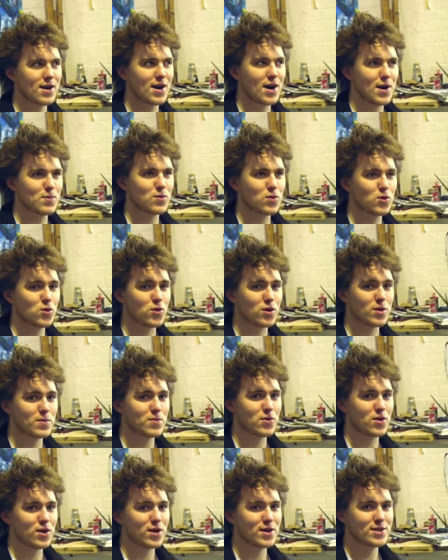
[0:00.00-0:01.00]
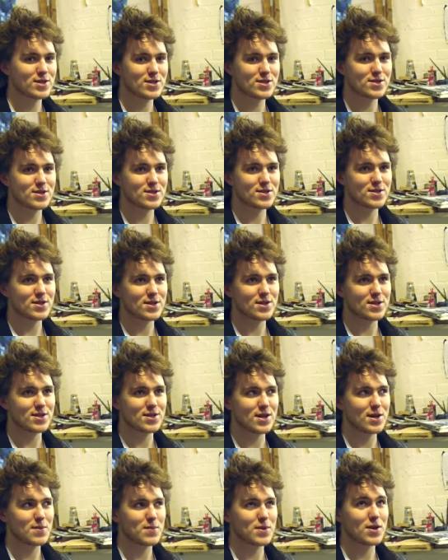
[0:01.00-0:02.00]
am Rory Price, and
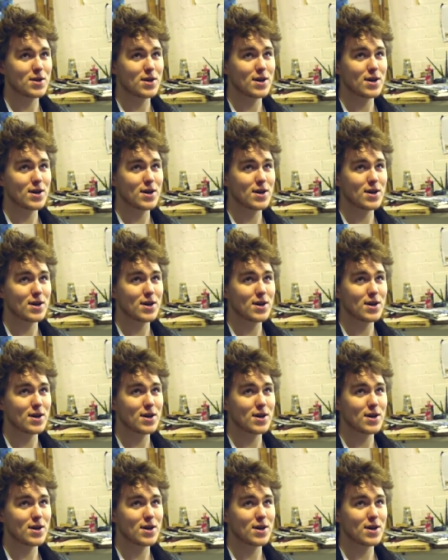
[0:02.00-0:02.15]
I'm an